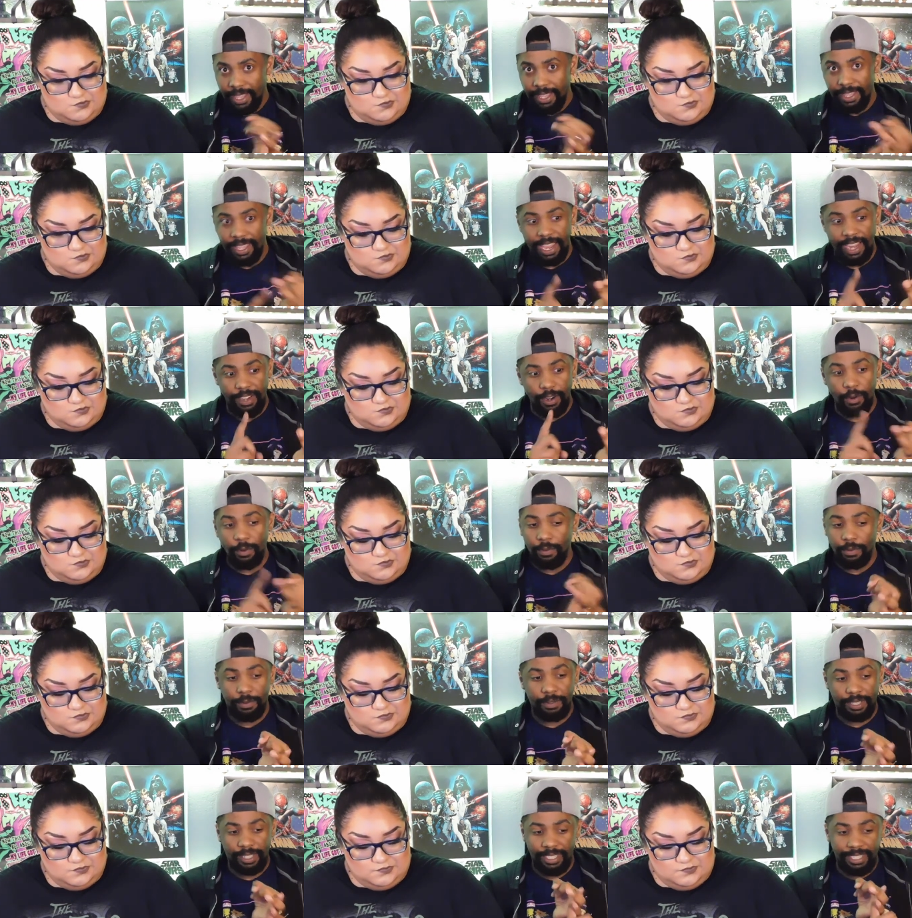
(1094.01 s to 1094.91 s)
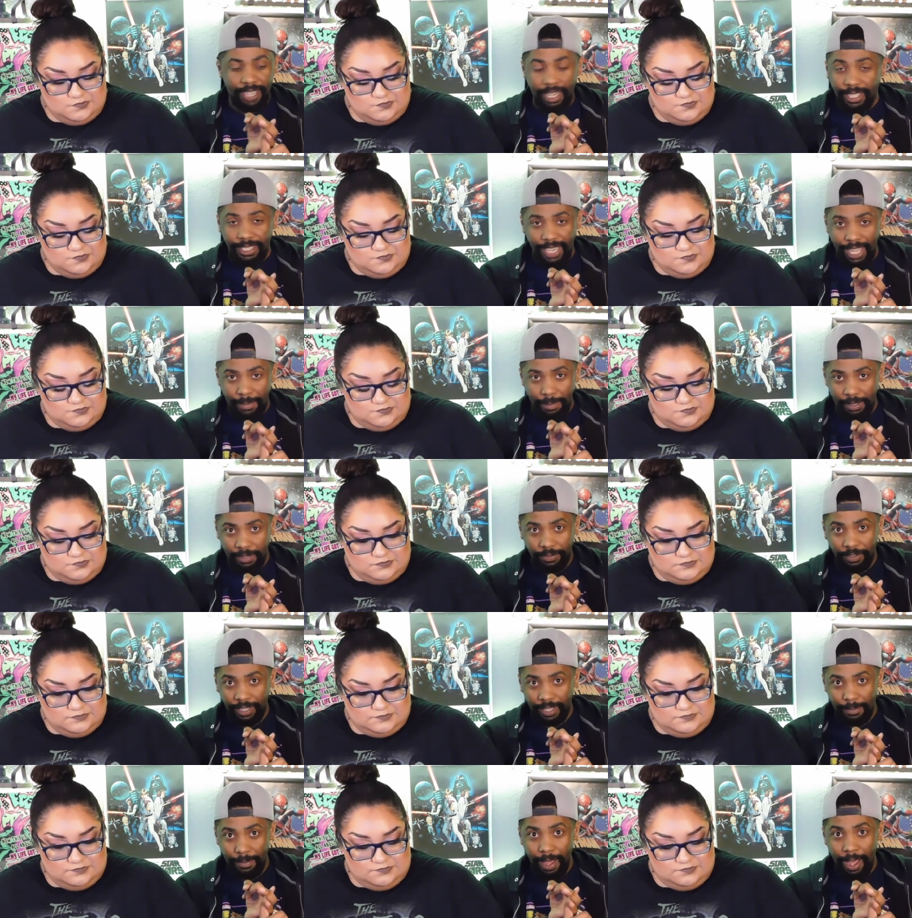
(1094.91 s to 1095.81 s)
Speaker 1: They don't duct tape his
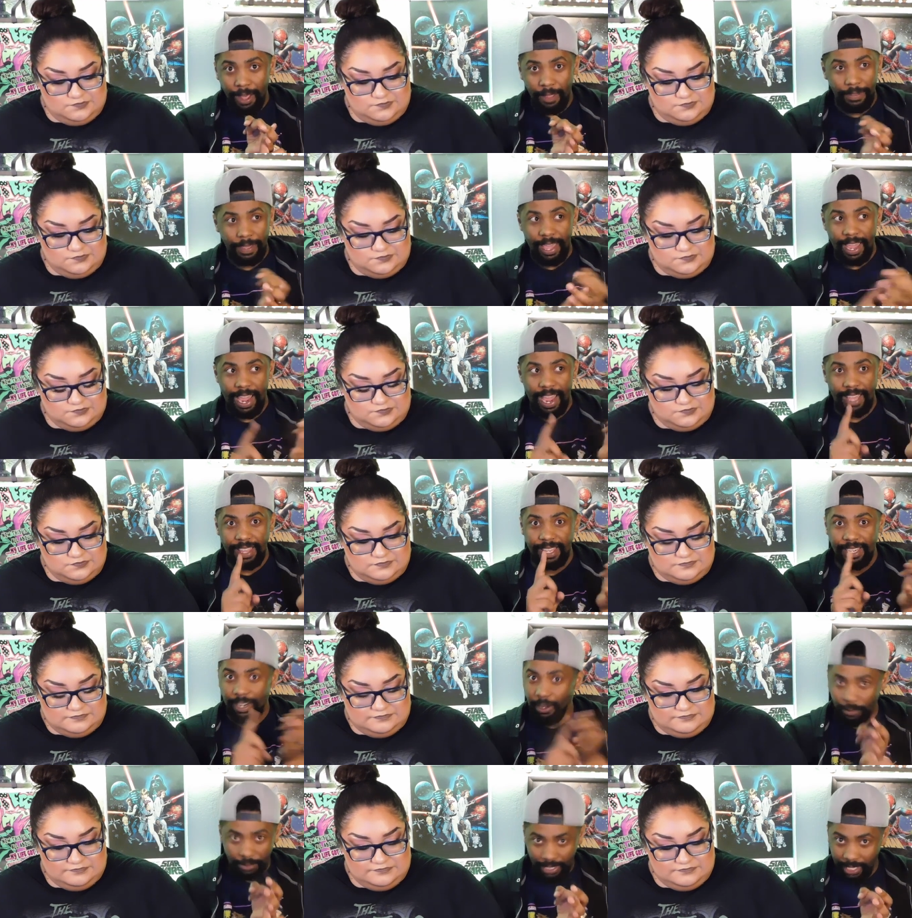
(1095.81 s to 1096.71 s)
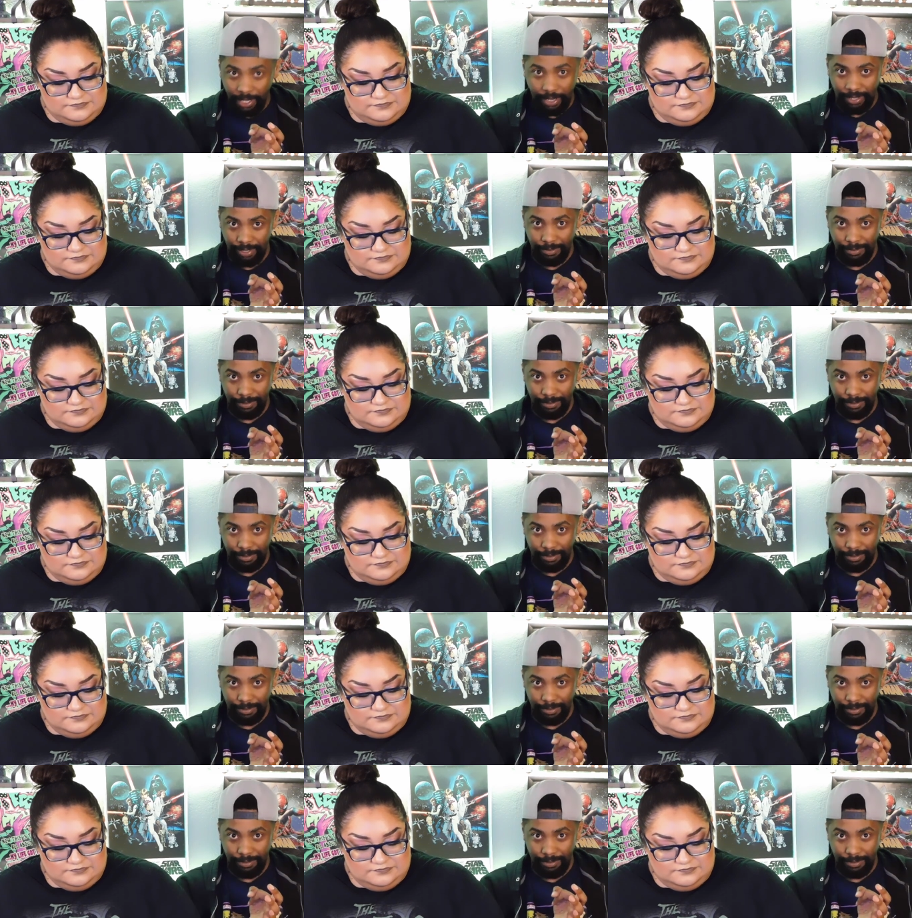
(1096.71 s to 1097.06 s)
fucking mouth and they don't kill him.